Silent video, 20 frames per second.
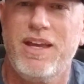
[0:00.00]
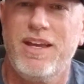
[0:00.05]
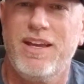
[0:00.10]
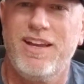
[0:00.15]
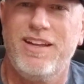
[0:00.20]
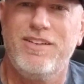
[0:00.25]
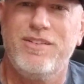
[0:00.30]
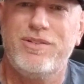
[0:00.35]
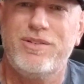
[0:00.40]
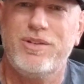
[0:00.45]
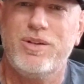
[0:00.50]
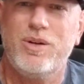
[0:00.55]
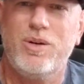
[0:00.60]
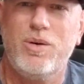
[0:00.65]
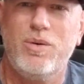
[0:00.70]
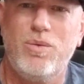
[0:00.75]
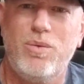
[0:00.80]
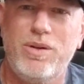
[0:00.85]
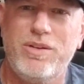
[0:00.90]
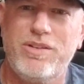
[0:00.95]
And
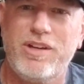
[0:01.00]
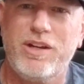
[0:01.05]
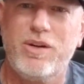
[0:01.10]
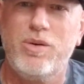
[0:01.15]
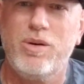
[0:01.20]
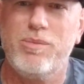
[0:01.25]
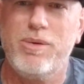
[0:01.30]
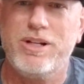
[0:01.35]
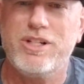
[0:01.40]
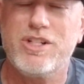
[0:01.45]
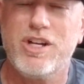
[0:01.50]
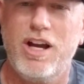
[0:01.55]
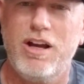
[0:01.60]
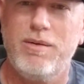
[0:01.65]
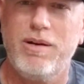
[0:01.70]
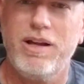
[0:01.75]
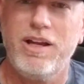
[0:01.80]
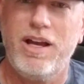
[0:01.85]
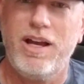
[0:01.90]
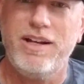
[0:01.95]
so once I quit my
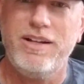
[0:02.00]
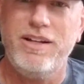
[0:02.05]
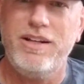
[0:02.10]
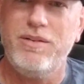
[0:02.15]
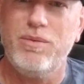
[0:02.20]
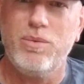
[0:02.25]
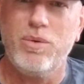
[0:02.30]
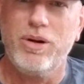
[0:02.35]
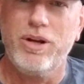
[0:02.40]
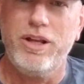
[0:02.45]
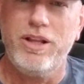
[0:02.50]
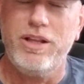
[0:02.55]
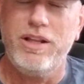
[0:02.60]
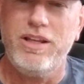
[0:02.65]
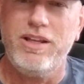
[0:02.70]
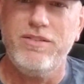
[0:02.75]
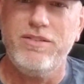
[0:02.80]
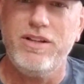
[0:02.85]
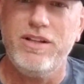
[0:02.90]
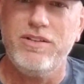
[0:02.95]
job, I didn't work in the
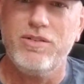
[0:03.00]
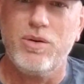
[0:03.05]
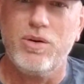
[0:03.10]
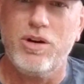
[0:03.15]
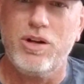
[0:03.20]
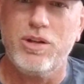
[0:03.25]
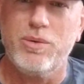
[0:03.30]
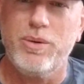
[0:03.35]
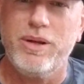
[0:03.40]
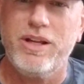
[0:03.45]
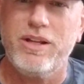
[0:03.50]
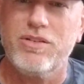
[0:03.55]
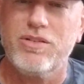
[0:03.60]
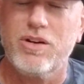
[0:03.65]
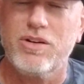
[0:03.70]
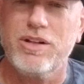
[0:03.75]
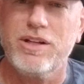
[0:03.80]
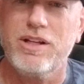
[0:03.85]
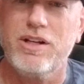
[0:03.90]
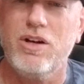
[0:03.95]
evenings or on the weekends
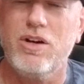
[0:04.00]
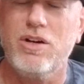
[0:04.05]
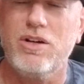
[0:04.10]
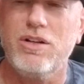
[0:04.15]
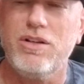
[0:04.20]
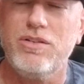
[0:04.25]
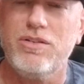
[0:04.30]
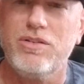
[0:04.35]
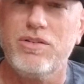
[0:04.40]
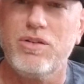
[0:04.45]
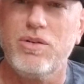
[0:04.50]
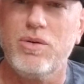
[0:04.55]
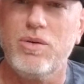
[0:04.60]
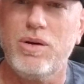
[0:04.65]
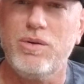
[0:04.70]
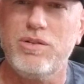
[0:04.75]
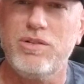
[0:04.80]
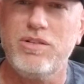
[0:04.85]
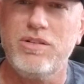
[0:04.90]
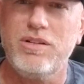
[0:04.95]
hardly at all. And so
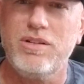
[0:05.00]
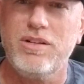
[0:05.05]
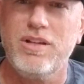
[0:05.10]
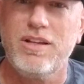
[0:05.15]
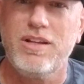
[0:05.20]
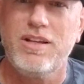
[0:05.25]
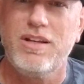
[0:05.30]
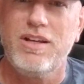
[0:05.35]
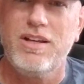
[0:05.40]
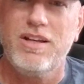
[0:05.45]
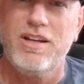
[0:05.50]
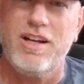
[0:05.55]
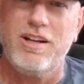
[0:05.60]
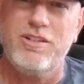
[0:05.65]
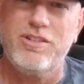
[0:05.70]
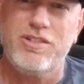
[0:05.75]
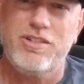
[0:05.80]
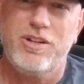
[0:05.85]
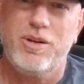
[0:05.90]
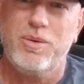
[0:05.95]
I I
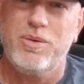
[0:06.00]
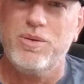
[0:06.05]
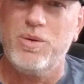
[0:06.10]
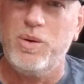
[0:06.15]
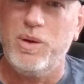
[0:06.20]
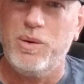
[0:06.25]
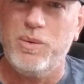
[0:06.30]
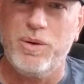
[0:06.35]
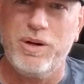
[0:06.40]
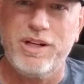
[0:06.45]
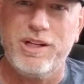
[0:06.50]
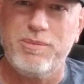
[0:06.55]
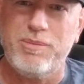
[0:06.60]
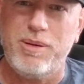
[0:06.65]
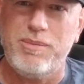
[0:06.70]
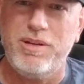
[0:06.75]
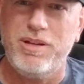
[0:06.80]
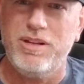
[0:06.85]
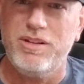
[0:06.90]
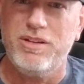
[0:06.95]
still was only working
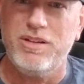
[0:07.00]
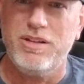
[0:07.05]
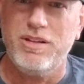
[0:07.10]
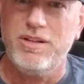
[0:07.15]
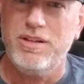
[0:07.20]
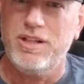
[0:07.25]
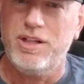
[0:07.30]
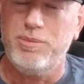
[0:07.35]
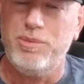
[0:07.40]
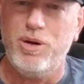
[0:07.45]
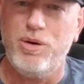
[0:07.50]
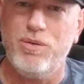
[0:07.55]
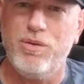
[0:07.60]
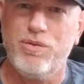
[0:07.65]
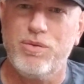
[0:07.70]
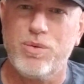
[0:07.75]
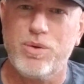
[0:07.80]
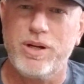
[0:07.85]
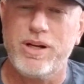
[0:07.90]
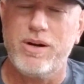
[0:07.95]
maybe a little bit over
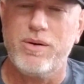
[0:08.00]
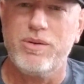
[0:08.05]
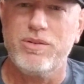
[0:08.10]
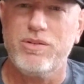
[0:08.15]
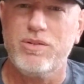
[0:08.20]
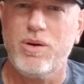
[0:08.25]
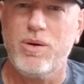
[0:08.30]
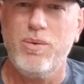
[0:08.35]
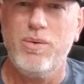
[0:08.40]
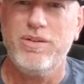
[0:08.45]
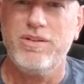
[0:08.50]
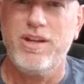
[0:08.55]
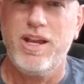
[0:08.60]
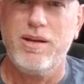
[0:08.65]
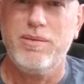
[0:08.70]
40 hours, so I wasn't